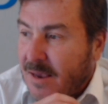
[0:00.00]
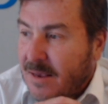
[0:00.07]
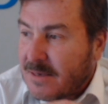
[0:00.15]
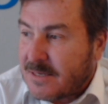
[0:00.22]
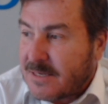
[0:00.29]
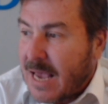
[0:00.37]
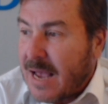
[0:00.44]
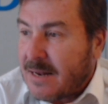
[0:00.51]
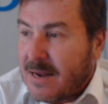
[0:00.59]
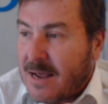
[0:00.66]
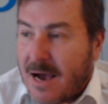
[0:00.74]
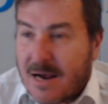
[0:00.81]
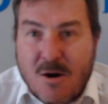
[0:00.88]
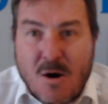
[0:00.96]
sadly
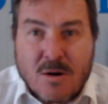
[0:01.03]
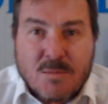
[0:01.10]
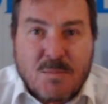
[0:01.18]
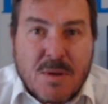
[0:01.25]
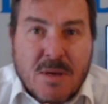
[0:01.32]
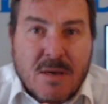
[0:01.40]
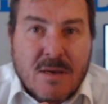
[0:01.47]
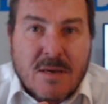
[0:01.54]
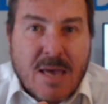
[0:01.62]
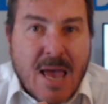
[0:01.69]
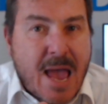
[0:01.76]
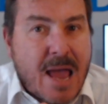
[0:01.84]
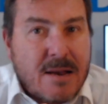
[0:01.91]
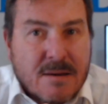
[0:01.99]
I can't be
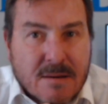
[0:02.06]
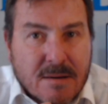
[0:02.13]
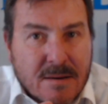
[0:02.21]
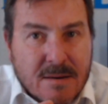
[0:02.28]
candid